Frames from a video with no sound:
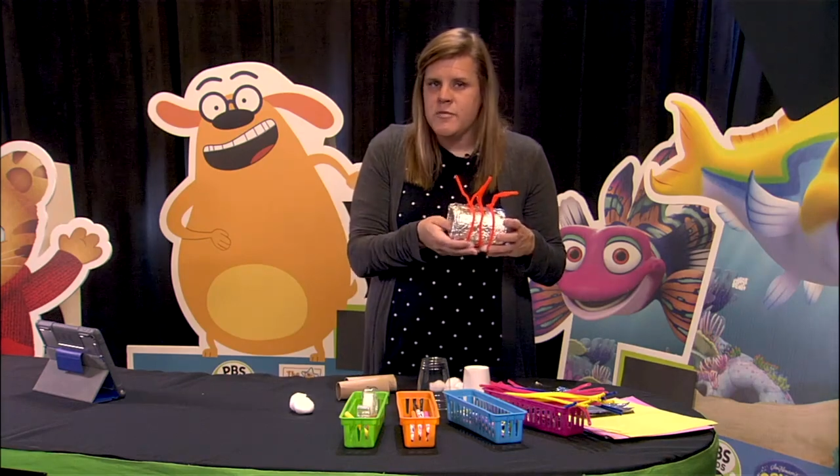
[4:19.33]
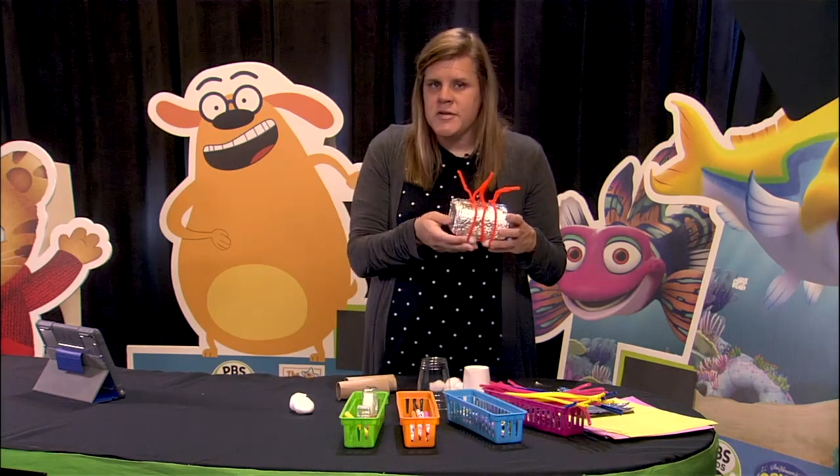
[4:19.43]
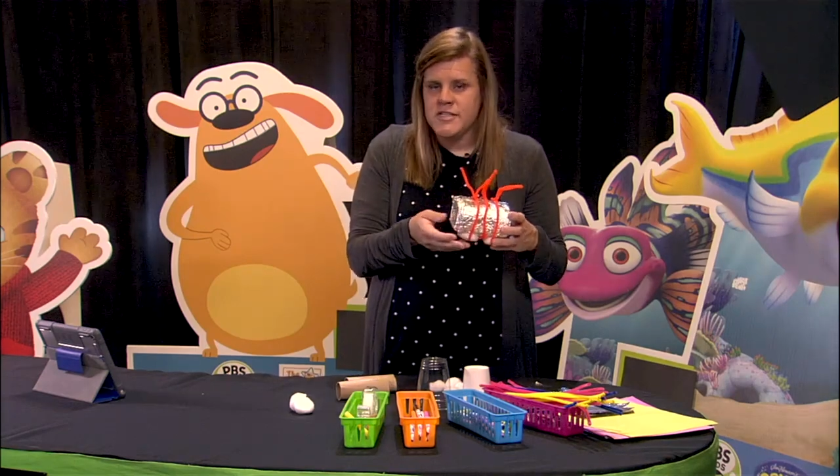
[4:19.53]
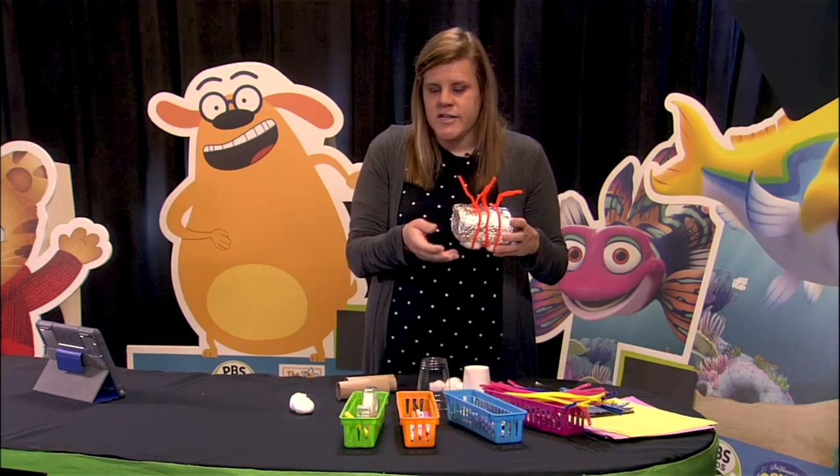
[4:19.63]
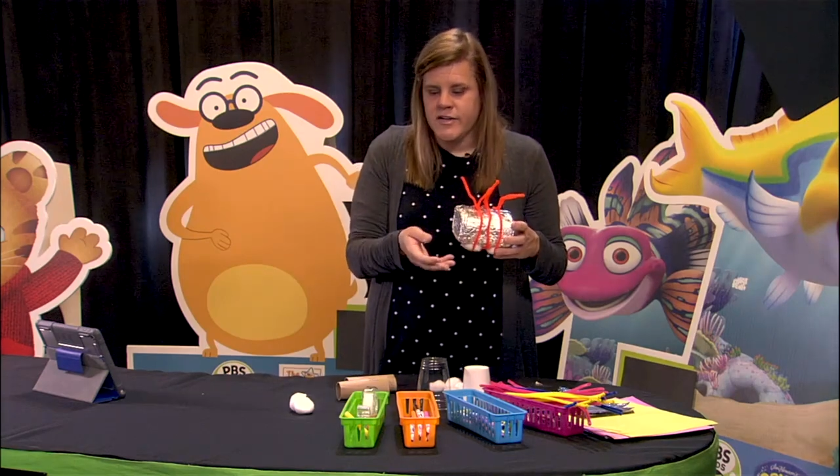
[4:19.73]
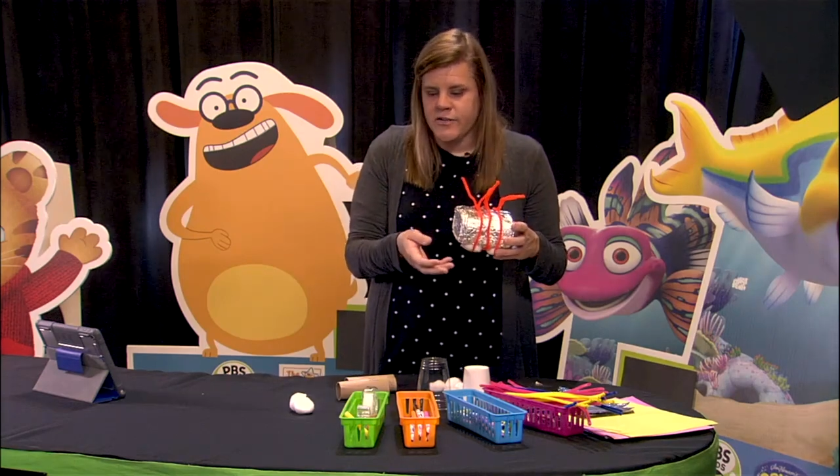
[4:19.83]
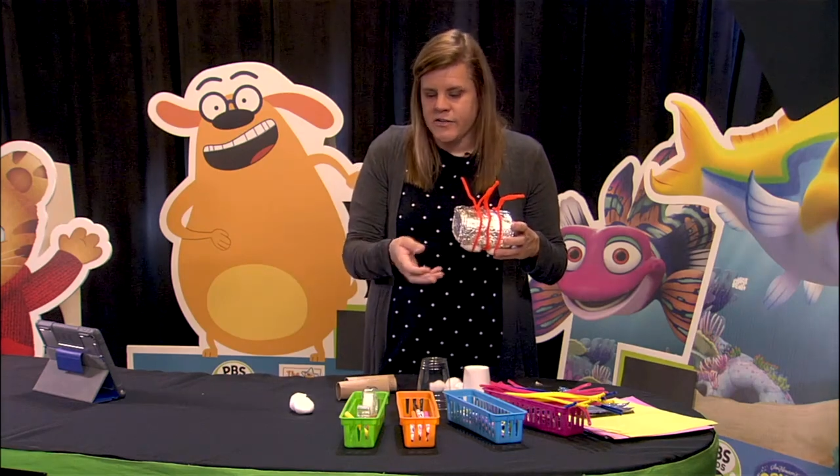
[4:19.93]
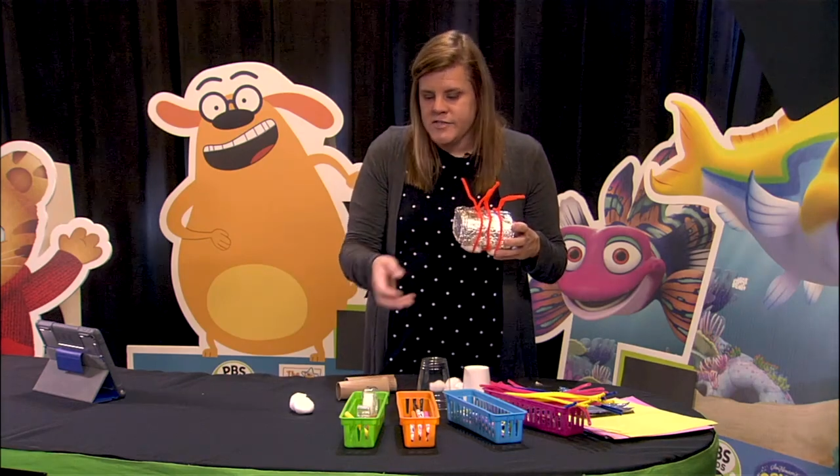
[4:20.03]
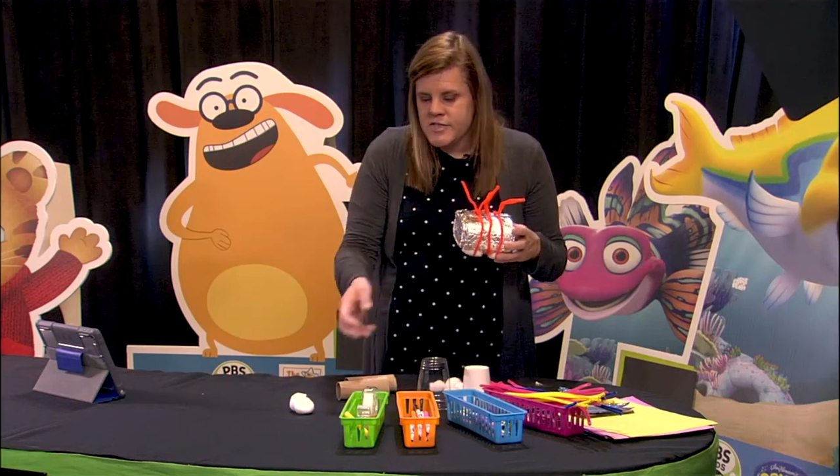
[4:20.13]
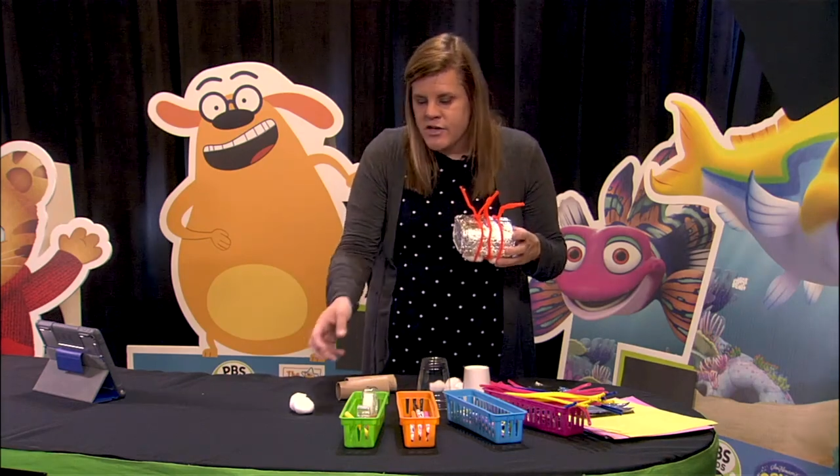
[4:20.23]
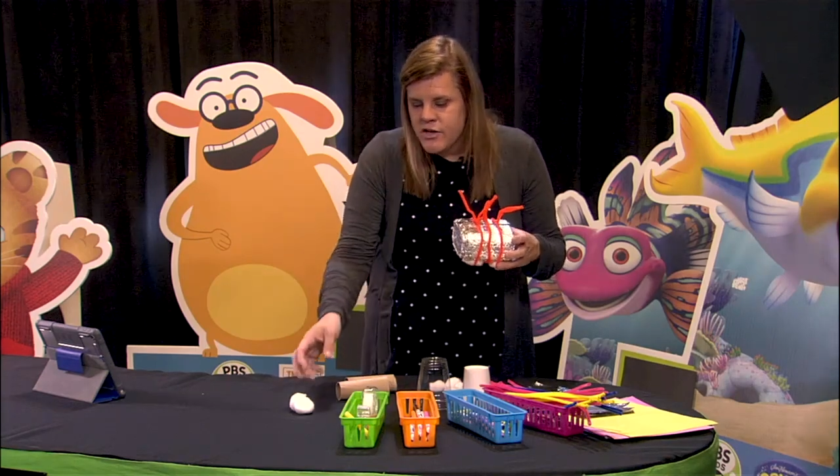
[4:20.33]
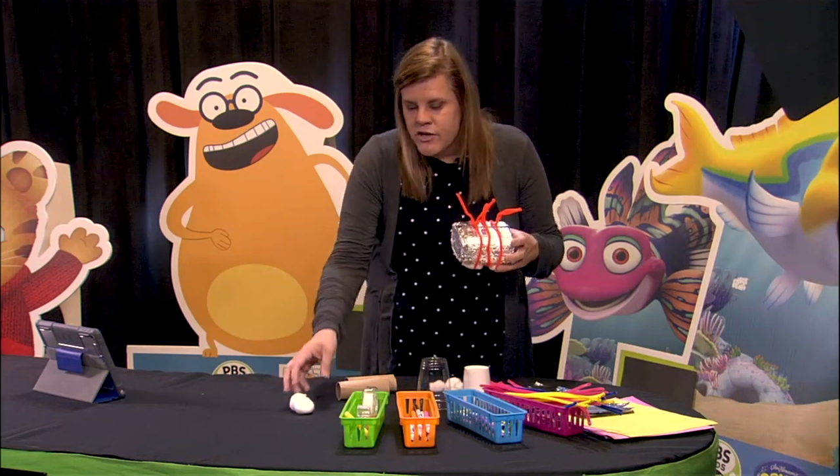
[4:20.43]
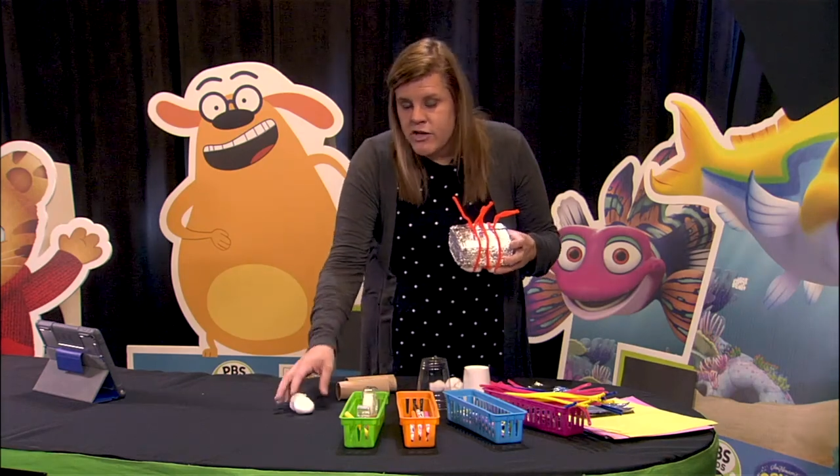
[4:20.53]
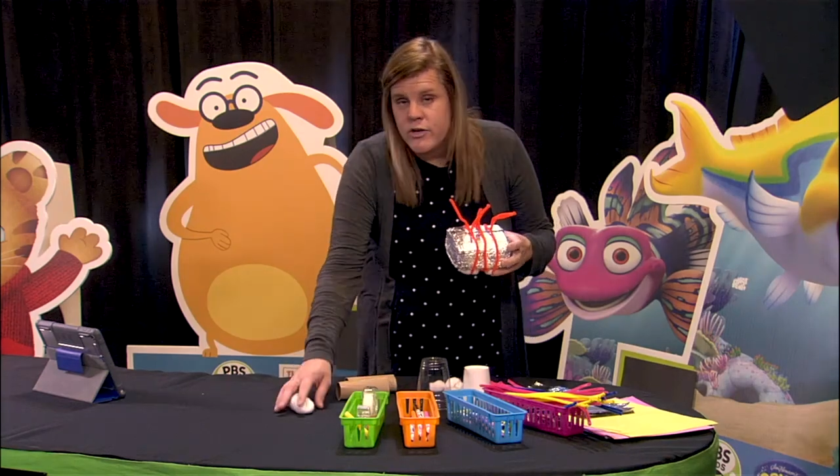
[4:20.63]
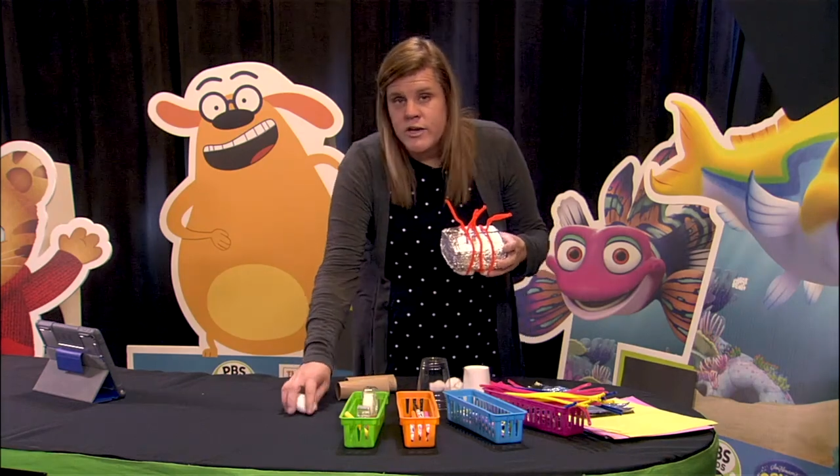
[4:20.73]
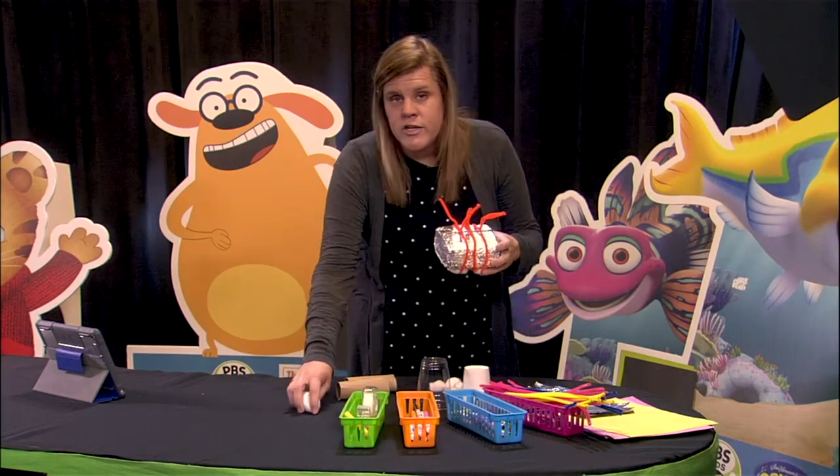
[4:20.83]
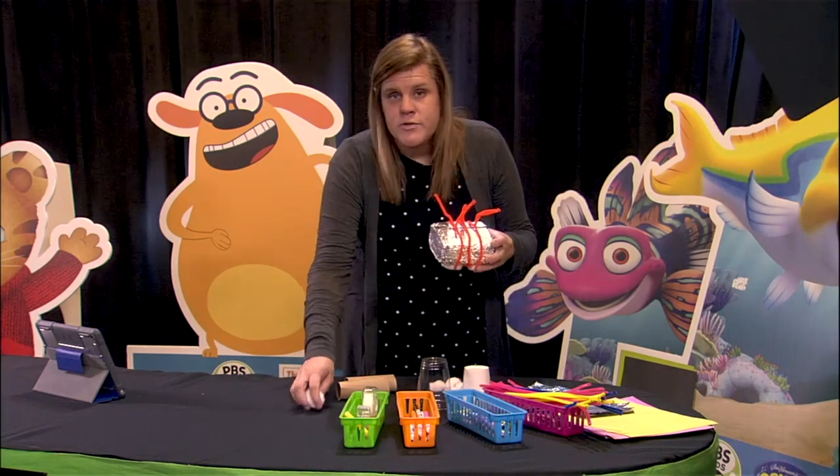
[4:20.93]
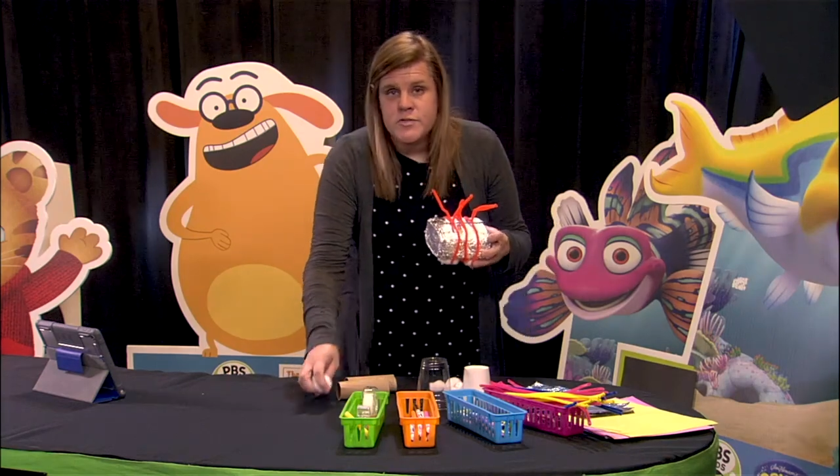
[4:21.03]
materials, you can use